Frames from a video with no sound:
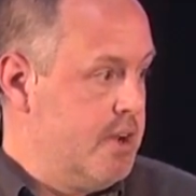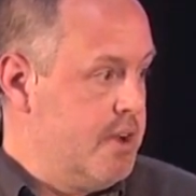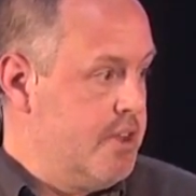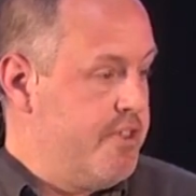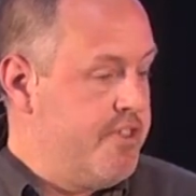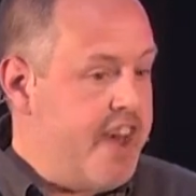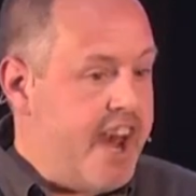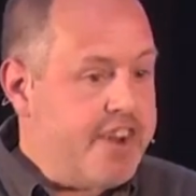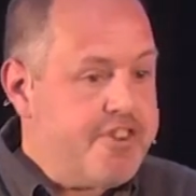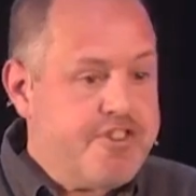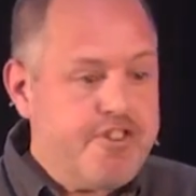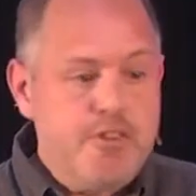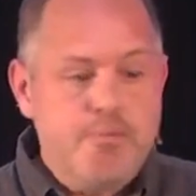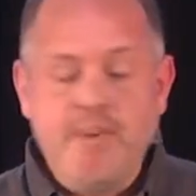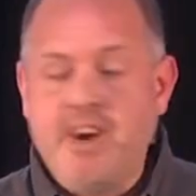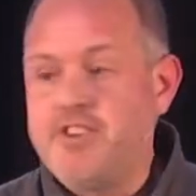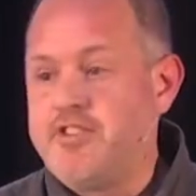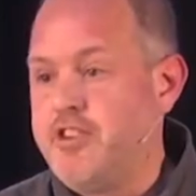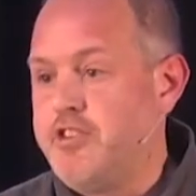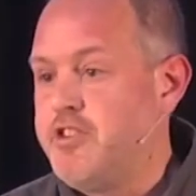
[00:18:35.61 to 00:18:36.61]
That's the
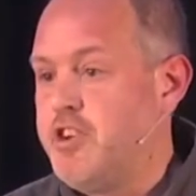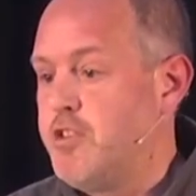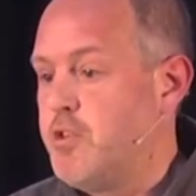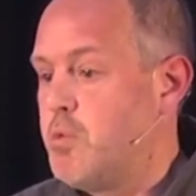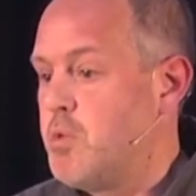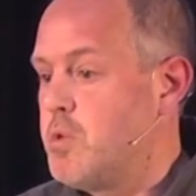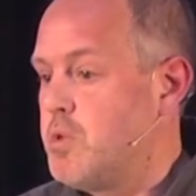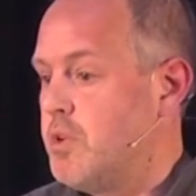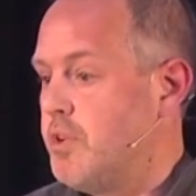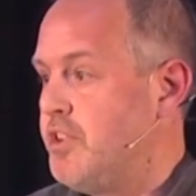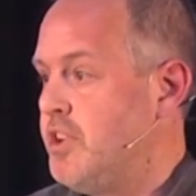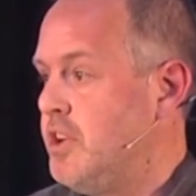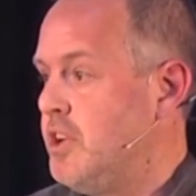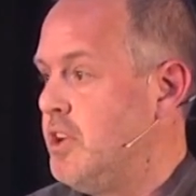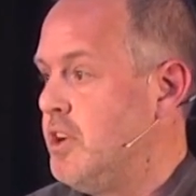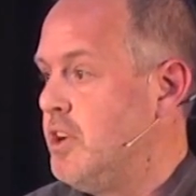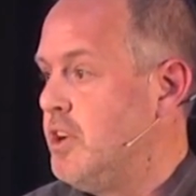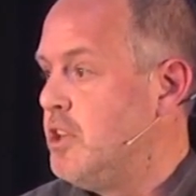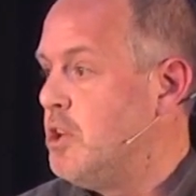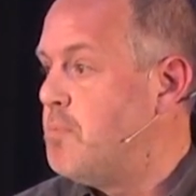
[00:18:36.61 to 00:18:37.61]
message of the world.
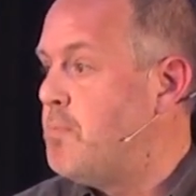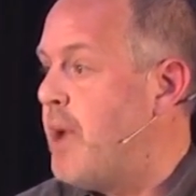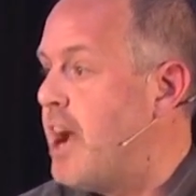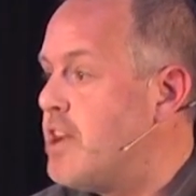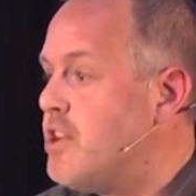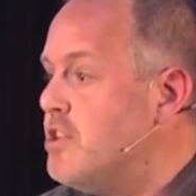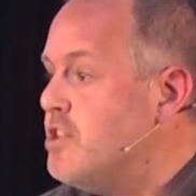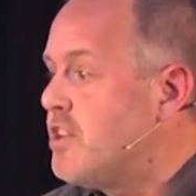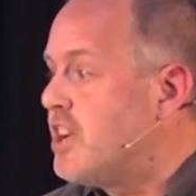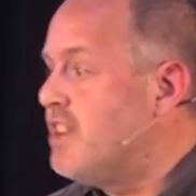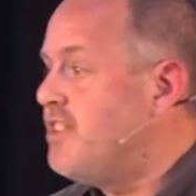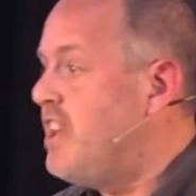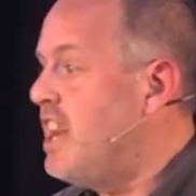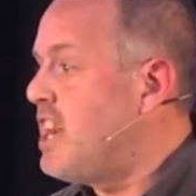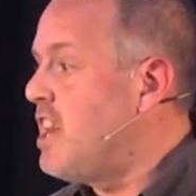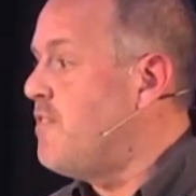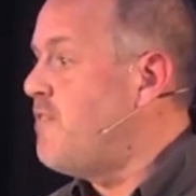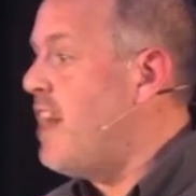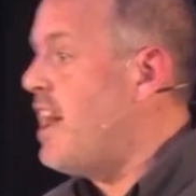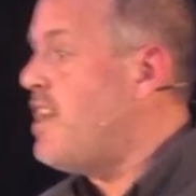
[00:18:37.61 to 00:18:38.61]
The better you can
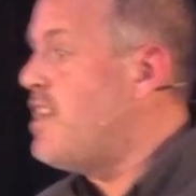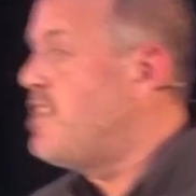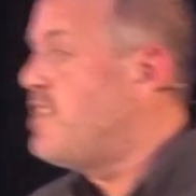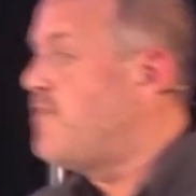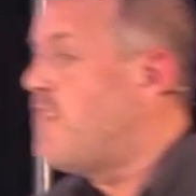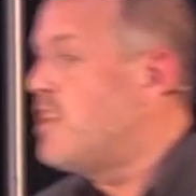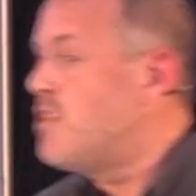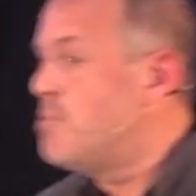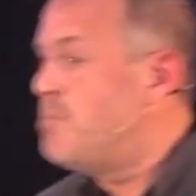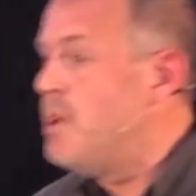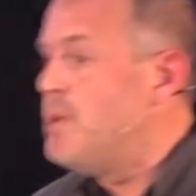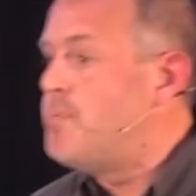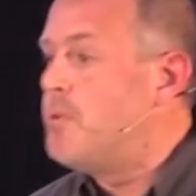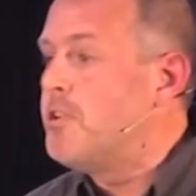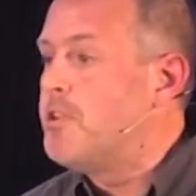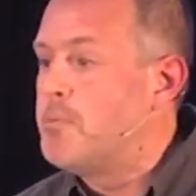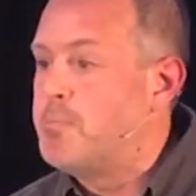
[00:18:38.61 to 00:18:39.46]
take advantage of other people,